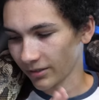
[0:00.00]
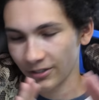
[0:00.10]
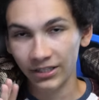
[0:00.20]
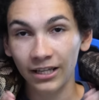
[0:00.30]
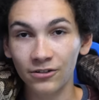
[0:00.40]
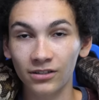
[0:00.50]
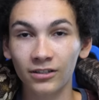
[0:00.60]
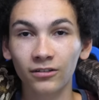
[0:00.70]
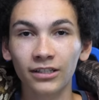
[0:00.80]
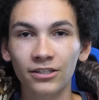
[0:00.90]
their scales
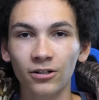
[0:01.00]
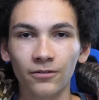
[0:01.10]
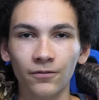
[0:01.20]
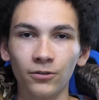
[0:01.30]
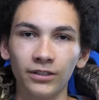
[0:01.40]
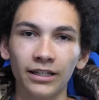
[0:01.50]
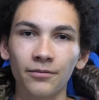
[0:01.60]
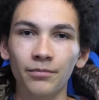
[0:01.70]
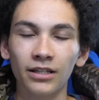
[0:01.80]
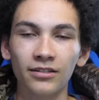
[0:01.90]
literally start
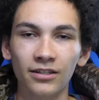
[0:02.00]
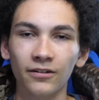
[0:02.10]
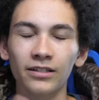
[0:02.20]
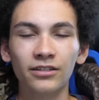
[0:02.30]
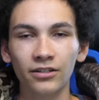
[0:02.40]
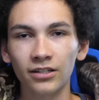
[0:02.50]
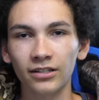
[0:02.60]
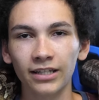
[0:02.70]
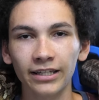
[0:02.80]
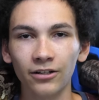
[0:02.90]
folding because they're in such a
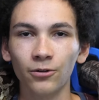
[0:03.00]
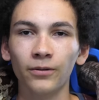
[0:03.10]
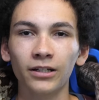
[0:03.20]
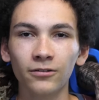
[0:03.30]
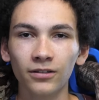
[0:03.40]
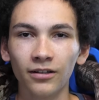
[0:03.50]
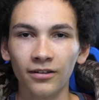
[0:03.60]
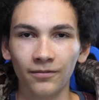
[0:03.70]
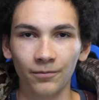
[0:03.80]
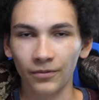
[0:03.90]
tight coil
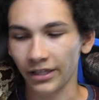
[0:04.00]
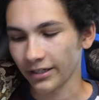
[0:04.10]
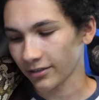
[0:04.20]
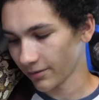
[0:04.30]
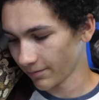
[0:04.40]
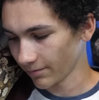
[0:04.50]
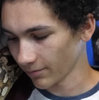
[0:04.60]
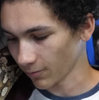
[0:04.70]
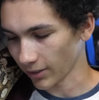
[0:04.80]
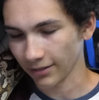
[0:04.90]
that
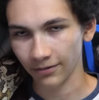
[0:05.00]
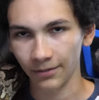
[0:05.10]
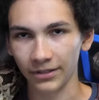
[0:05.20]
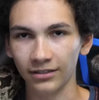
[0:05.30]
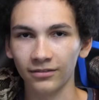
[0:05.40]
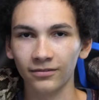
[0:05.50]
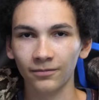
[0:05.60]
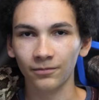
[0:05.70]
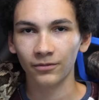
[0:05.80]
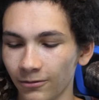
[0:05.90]
what are, I mean,
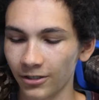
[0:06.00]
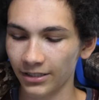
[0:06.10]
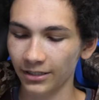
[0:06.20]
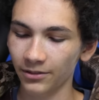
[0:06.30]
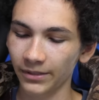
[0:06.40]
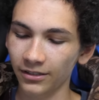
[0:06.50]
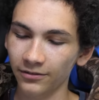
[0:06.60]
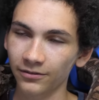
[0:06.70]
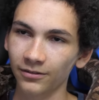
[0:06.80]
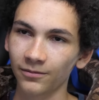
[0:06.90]
what are scales made of?